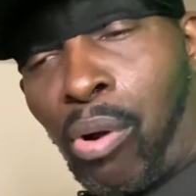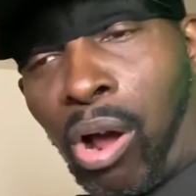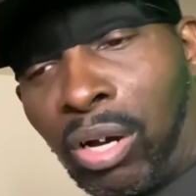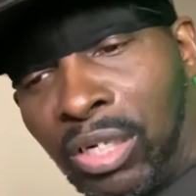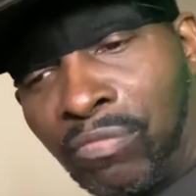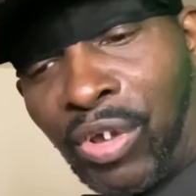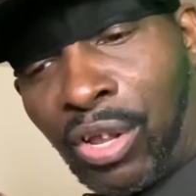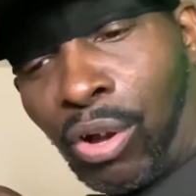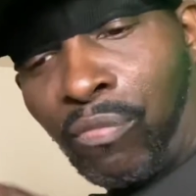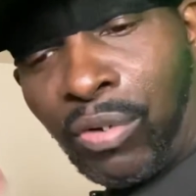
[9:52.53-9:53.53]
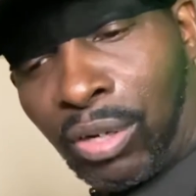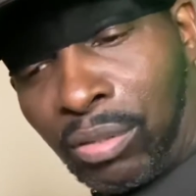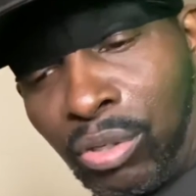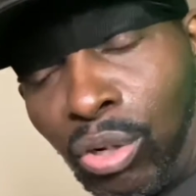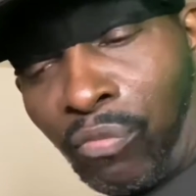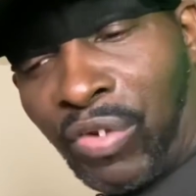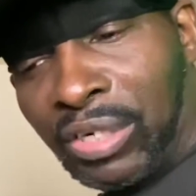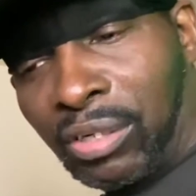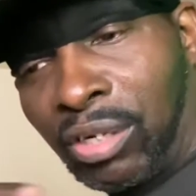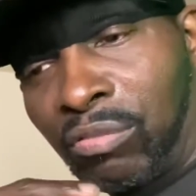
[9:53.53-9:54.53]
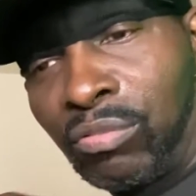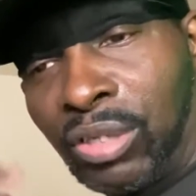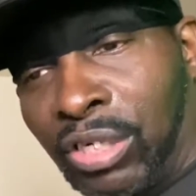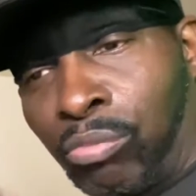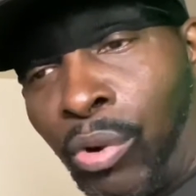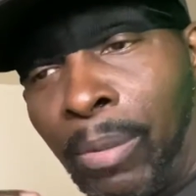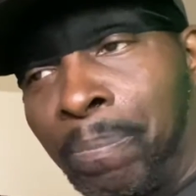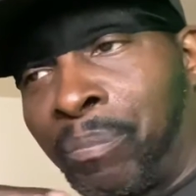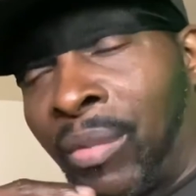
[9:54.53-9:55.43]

this video for the, you know, fixing this whip.